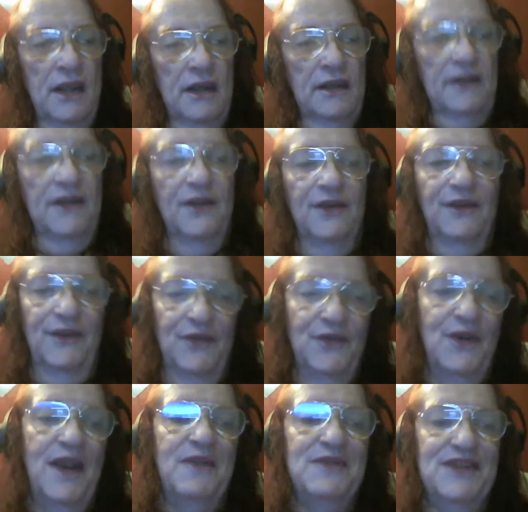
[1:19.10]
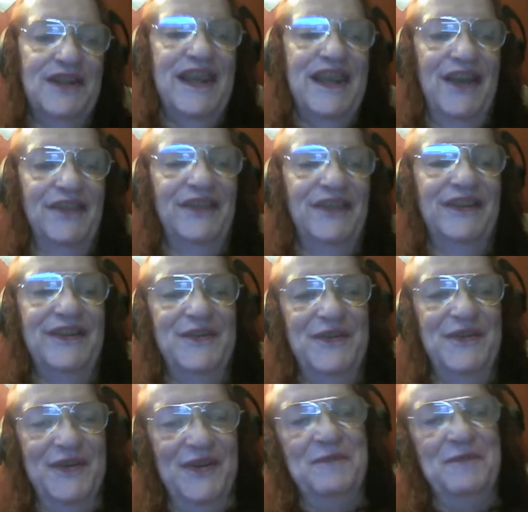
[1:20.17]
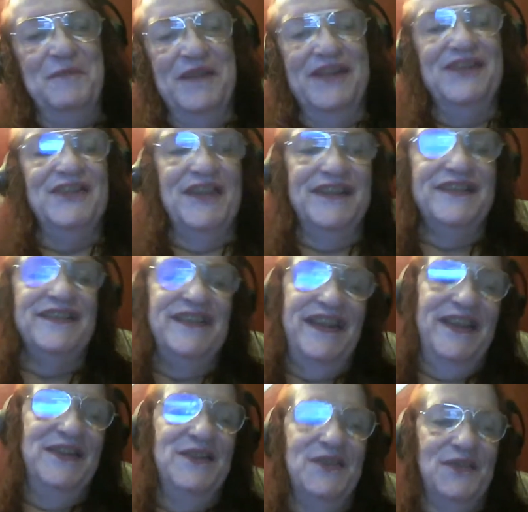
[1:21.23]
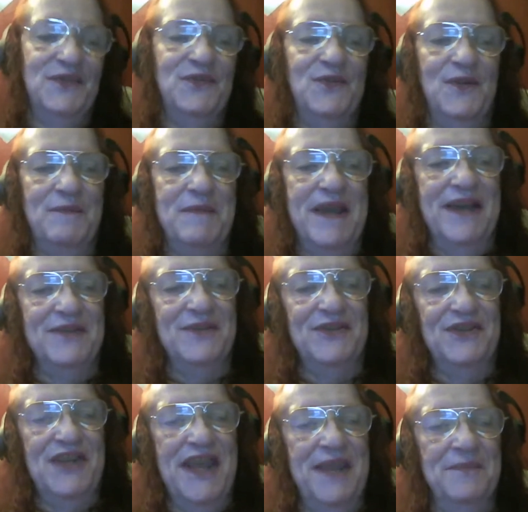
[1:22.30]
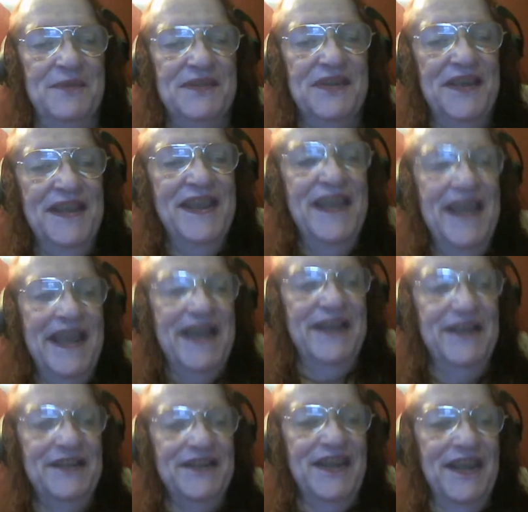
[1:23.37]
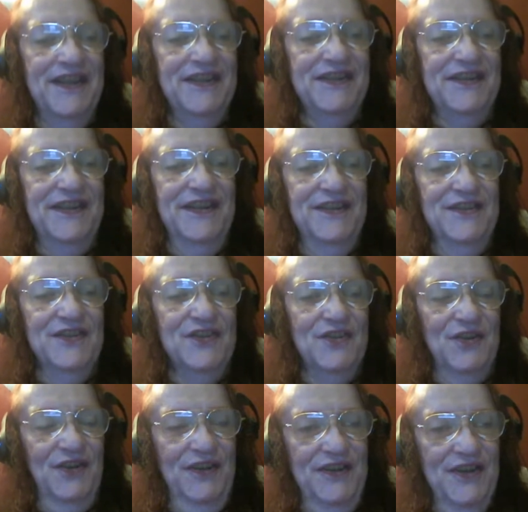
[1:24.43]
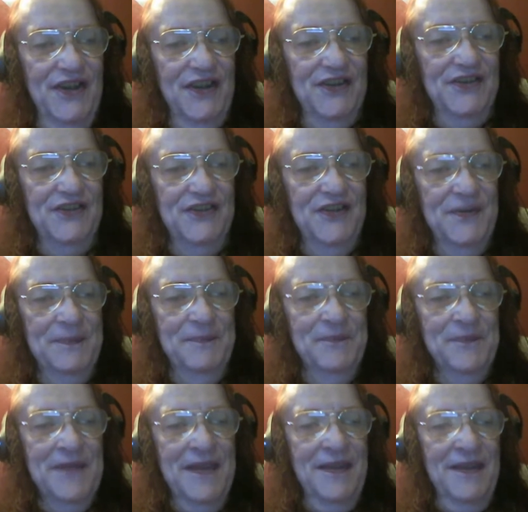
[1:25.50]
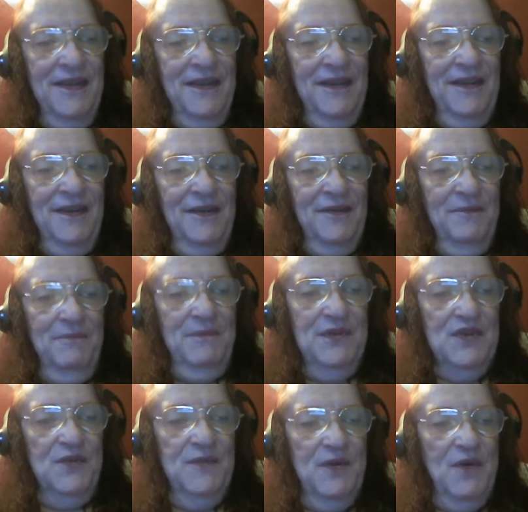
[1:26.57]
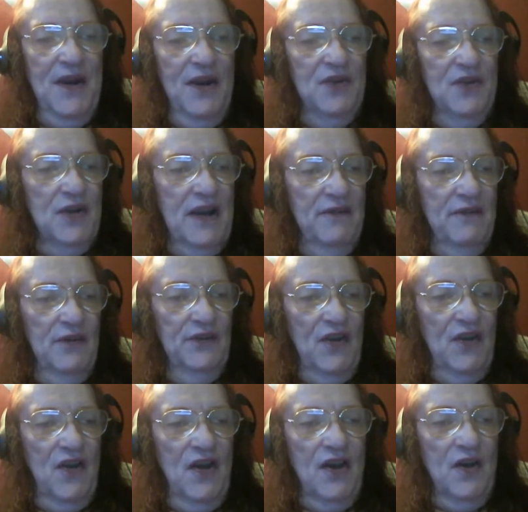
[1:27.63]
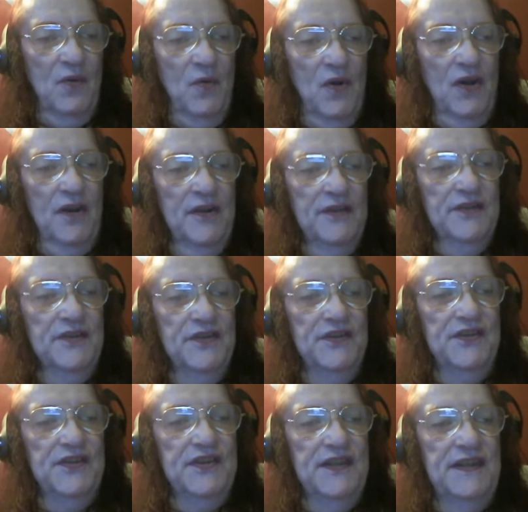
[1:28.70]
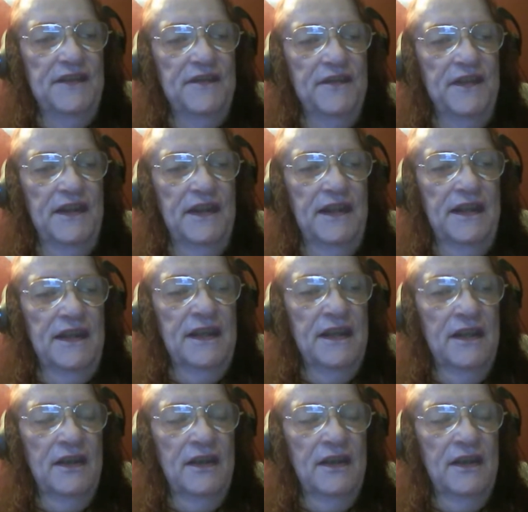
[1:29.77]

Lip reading: Now, if you're Irish or Catholic, you know that PJ stands for Patrick James, and in this case, it certainly does. Mr. McGuire traveled to Ottawa to see the